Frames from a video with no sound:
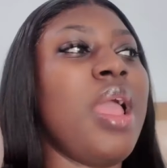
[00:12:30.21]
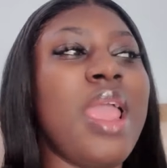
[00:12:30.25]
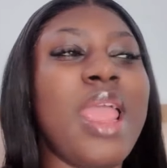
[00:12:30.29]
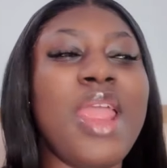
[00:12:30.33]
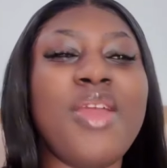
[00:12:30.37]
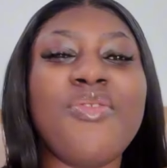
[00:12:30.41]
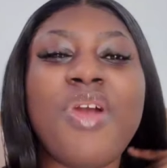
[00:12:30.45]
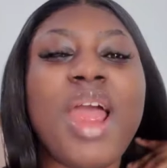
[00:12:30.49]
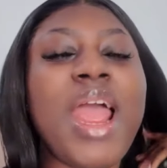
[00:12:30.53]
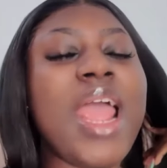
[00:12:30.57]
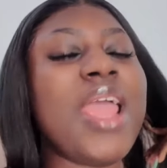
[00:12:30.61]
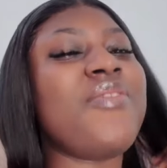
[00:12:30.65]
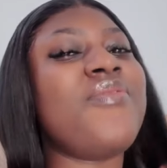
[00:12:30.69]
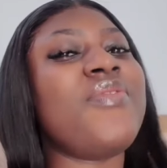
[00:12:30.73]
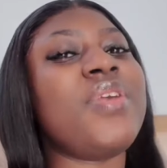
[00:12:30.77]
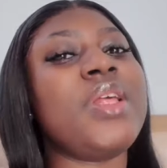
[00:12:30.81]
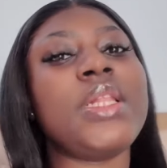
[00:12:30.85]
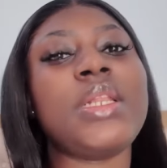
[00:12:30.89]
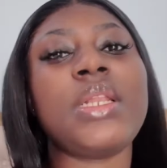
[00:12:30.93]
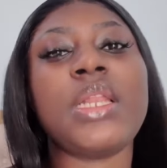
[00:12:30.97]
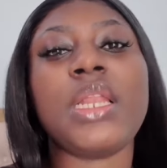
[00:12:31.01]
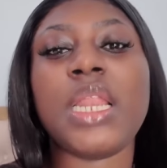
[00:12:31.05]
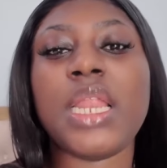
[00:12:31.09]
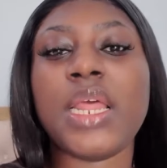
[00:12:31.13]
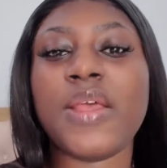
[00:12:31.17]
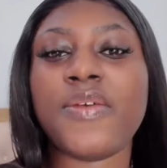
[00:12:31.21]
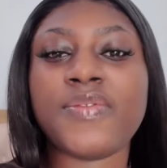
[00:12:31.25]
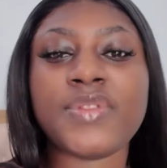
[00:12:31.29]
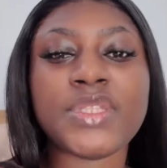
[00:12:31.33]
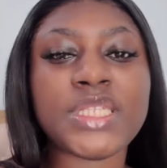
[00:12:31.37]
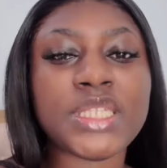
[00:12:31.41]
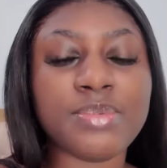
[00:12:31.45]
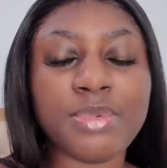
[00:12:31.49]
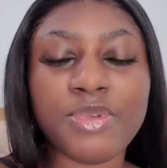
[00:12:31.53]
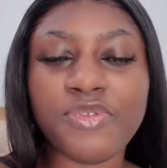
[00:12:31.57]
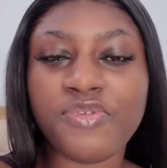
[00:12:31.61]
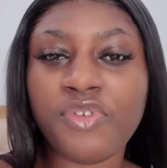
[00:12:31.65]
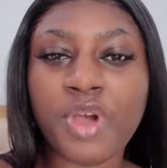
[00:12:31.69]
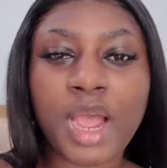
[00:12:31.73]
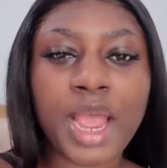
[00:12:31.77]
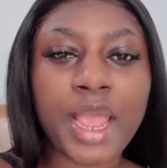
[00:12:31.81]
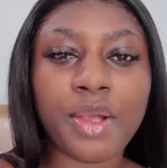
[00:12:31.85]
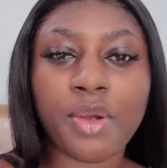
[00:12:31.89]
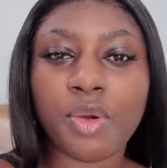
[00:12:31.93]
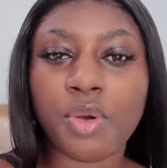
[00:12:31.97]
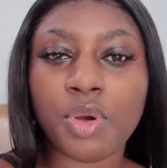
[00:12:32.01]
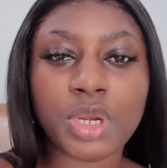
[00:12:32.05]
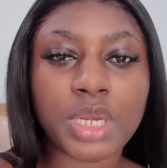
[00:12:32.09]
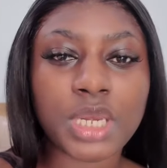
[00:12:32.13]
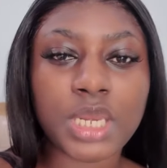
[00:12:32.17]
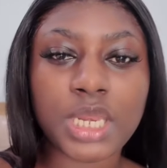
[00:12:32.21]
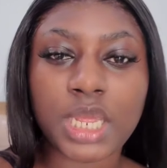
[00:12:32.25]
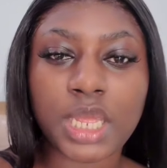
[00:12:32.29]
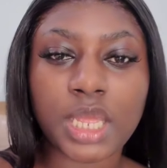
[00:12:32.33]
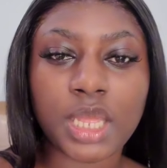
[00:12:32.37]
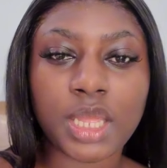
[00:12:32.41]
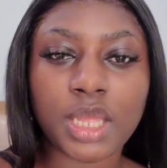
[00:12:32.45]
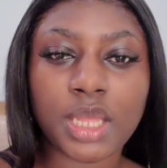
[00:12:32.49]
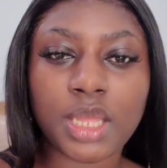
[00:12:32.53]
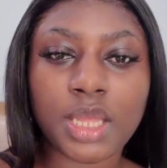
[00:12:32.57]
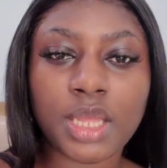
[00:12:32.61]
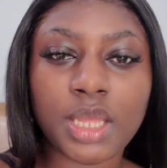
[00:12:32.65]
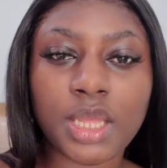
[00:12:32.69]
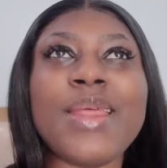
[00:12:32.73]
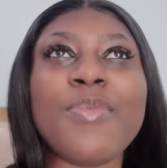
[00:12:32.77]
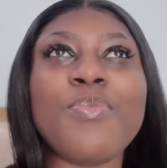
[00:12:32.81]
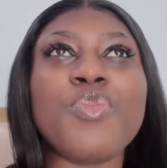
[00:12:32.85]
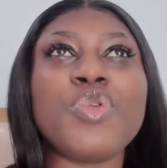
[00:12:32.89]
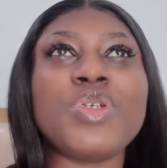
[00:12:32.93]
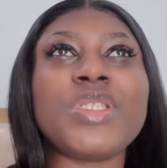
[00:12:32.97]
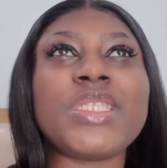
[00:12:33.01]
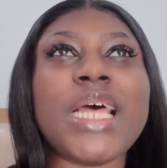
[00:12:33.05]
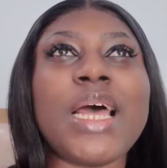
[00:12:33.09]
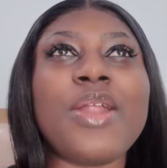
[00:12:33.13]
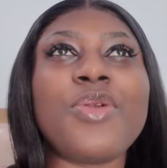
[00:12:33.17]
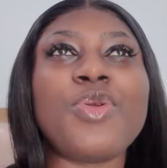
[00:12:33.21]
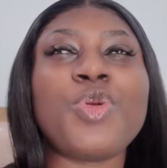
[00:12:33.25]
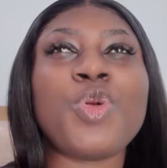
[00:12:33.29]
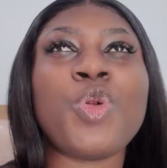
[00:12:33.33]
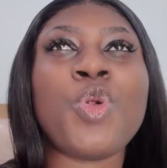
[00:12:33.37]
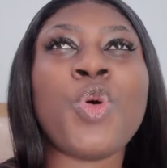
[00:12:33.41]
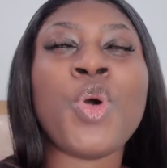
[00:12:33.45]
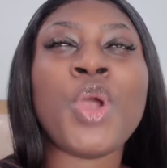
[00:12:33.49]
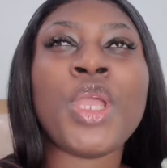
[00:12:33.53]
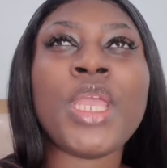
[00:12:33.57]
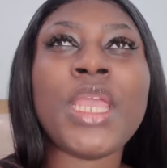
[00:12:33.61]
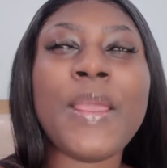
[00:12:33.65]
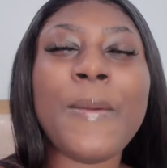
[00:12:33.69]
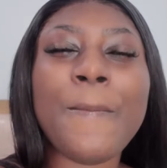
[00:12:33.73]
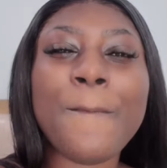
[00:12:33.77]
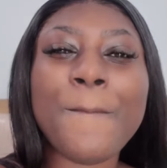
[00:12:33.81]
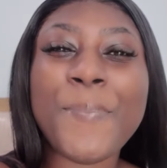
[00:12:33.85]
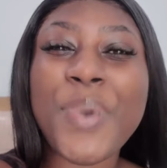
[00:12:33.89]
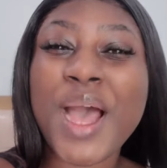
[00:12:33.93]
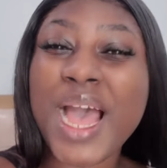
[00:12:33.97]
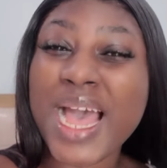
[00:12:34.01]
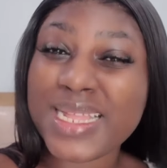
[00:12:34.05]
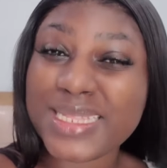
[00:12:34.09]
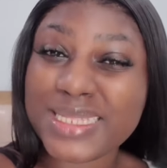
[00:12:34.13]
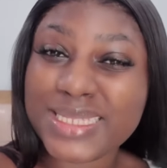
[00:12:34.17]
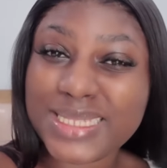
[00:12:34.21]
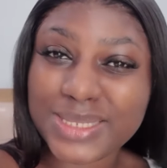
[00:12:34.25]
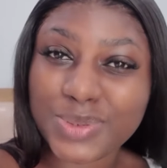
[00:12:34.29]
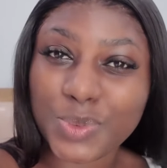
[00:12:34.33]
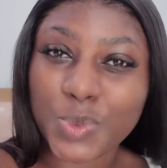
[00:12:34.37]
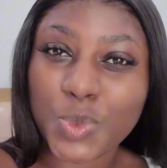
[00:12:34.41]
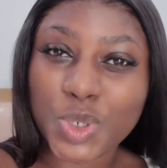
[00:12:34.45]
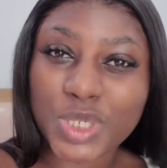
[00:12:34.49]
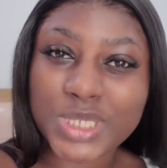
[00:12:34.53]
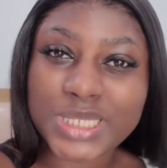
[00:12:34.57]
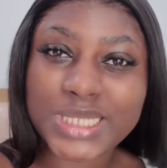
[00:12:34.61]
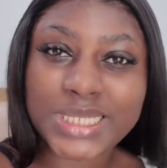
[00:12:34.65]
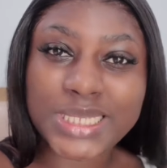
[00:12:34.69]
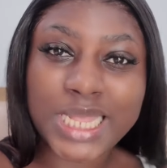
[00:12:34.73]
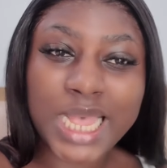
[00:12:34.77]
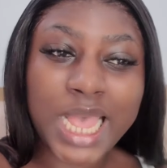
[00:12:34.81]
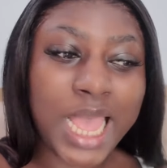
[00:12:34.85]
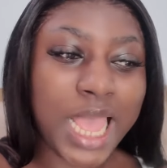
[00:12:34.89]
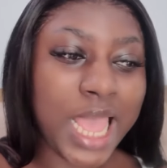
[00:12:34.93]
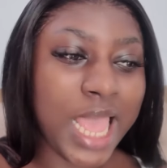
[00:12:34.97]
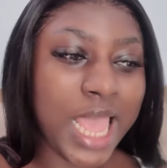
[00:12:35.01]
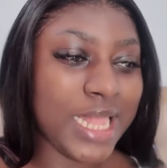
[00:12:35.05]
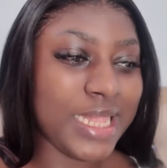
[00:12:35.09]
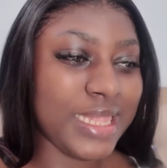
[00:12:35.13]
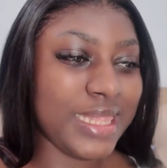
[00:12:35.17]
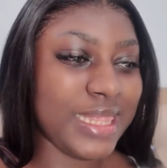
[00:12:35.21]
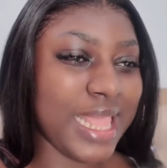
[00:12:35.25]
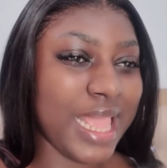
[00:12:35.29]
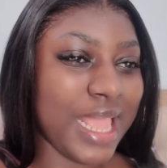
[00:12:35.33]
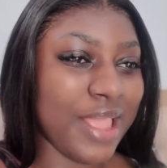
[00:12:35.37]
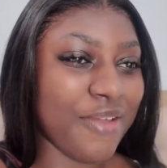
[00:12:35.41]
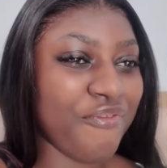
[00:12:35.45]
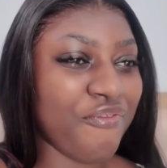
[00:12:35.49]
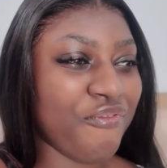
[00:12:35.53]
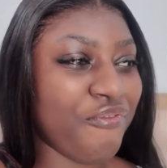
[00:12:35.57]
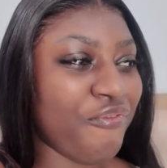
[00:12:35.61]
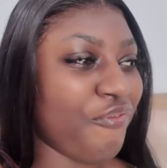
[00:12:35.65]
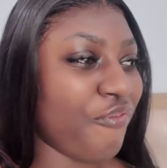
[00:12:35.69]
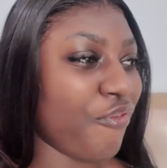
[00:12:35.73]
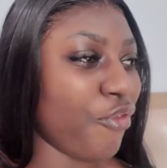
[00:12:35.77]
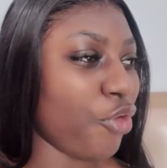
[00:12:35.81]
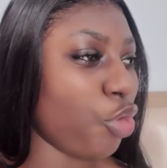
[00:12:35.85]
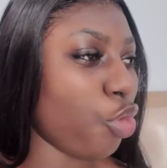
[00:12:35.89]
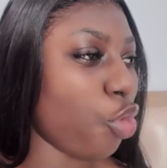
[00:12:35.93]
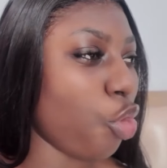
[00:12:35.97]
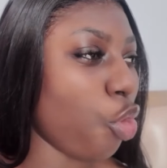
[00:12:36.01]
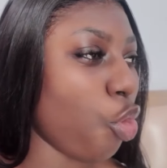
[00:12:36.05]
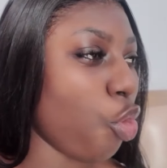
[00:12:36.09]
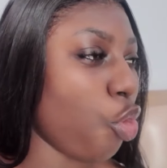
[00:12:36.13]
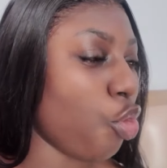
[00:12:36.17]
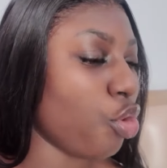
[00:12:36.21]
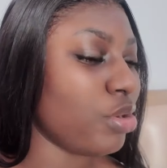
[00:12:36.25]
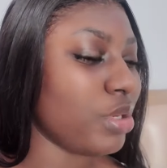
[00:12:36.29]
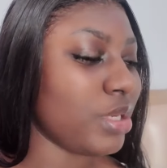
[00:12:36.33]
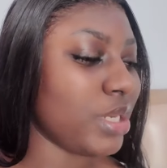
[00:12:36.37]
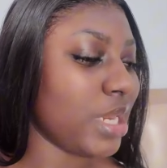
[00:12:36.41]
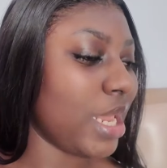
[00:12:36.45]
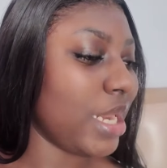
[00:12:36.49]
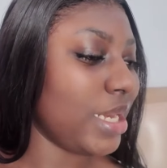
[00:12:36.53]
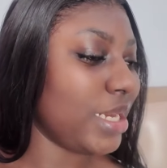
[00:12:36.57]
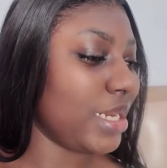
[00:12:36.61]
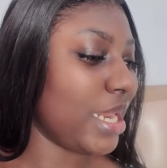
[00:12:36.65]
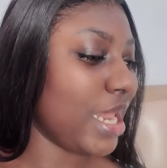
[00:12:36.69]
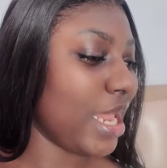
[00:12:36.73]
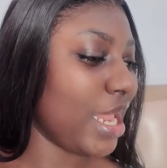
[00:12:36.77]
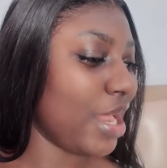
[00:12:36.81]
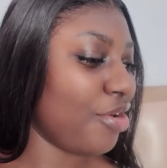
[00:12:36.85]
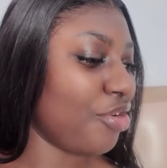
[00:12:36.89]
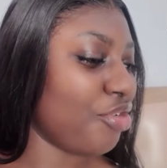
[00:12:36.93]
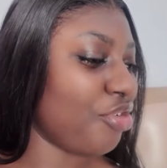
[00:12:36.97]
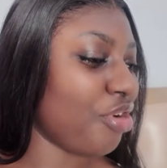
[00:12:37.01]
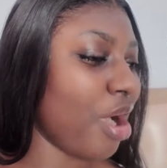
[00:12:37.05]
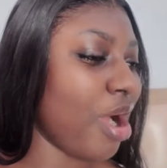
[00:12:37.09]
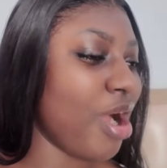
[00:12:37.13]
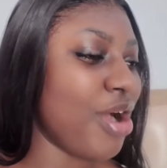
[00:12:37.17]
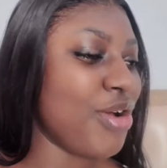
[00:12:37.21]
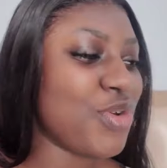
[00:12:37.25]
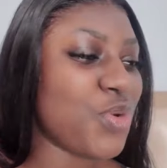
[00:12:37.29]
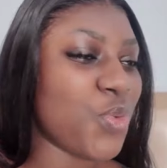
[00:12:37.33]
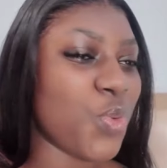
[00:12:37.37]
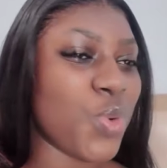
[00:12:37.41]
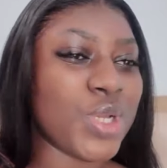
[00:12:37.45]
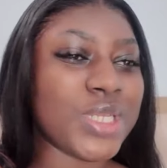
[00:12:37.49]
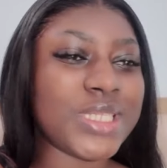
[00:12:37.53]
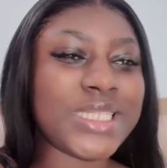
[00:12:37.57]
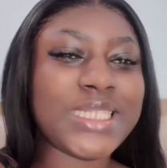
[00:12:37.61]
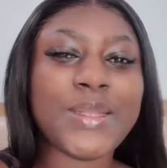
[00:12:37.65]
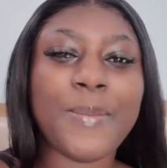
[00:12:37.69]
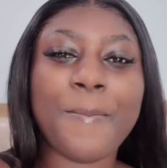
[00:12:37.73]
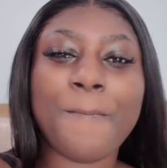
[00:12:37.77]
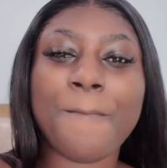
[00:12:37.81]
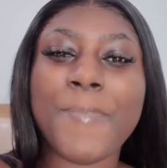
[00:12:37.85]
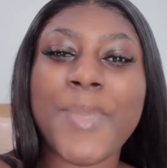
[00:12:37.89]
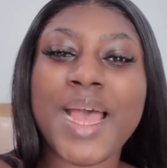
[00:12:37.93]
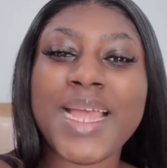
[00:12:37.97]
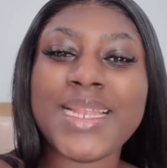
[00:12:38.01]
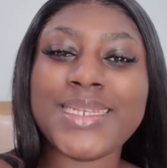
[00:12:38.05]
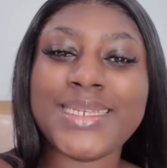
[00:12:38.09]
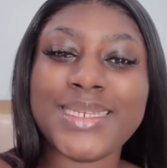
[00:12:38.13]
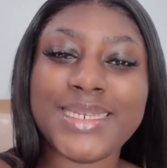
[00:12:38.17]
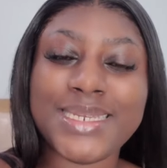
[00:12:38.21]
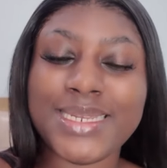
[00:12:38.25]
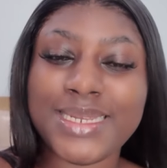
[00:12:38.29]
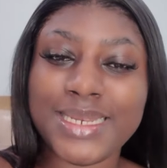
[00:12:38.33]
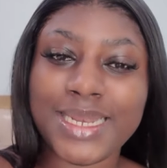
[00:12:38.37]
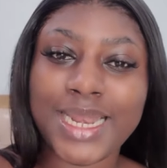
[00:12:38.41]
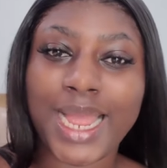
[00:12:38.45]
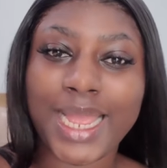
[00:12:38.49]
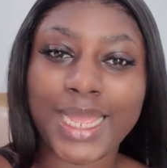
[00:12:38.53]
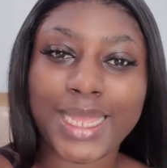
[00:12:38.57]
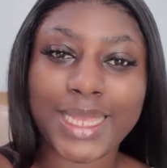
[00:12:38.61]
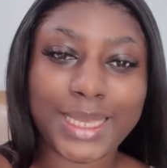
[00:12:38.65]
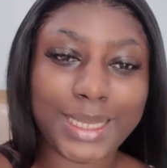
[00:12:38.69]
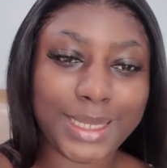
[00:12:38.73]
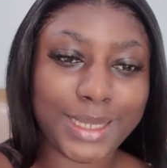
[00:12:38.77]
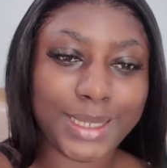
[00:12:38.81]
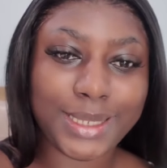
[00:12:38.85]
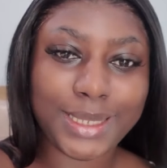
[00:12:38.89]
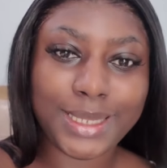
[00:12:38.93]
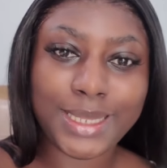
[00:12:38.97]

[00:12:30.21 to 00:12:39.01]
Era even left before I got there. The most annoying part was the floor. The ground was muddy. Like,